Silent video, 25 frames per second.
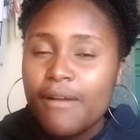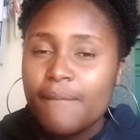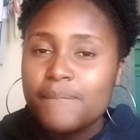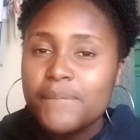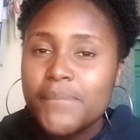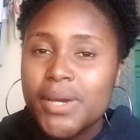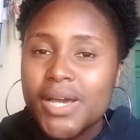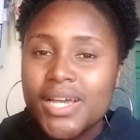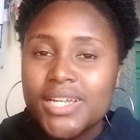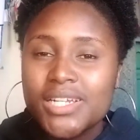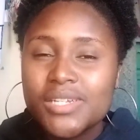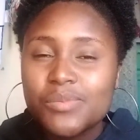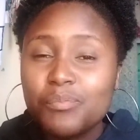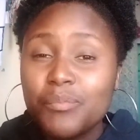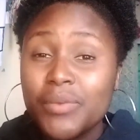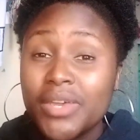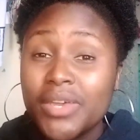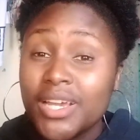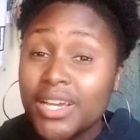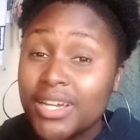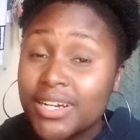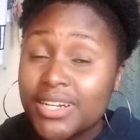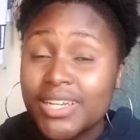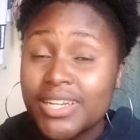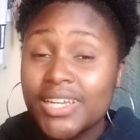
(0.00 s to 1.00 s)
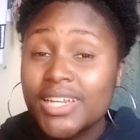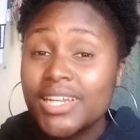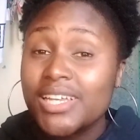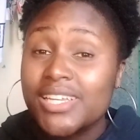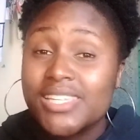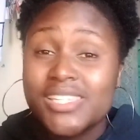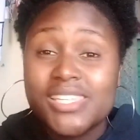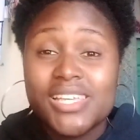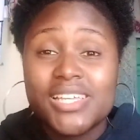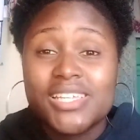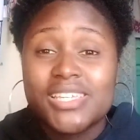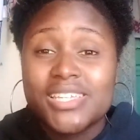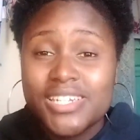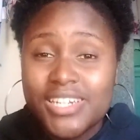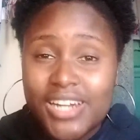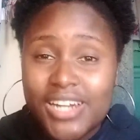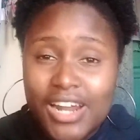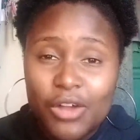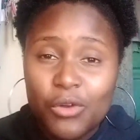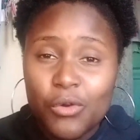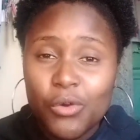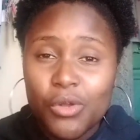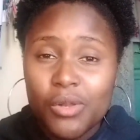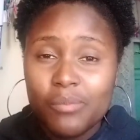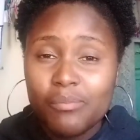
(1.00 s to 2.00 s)
But being real is a
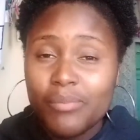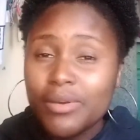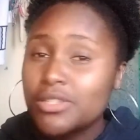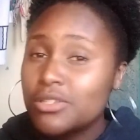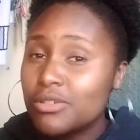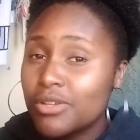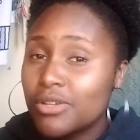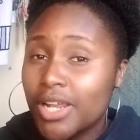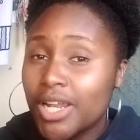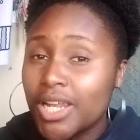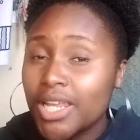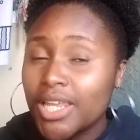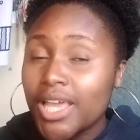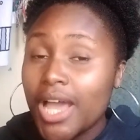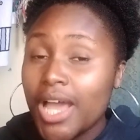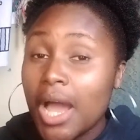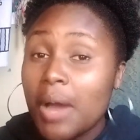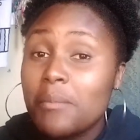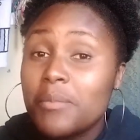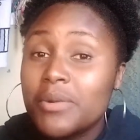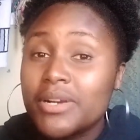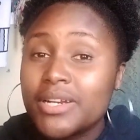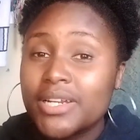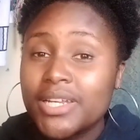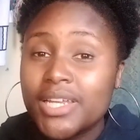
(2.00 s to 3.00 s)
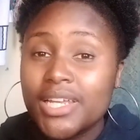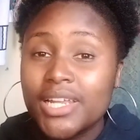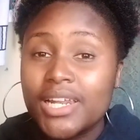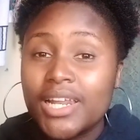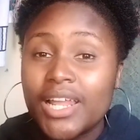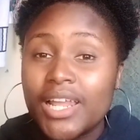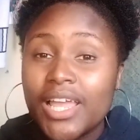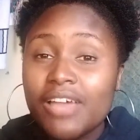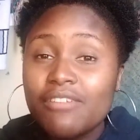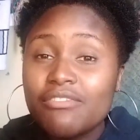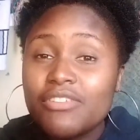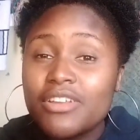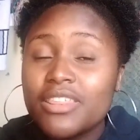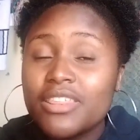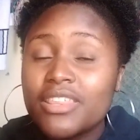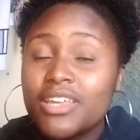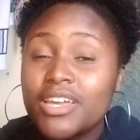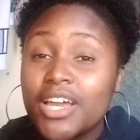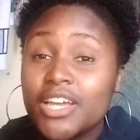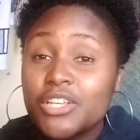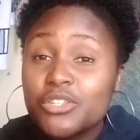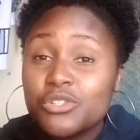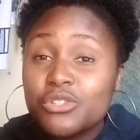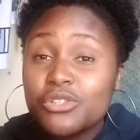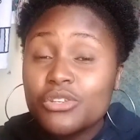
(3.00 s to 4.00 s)
struggle. Personally, I'm real. Everything
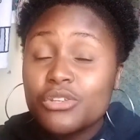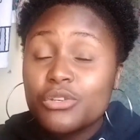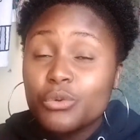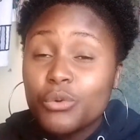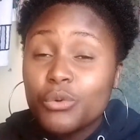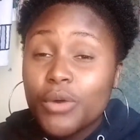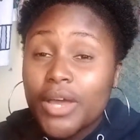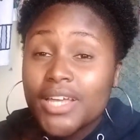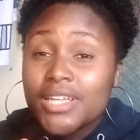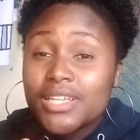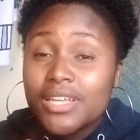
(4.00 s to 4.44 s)
you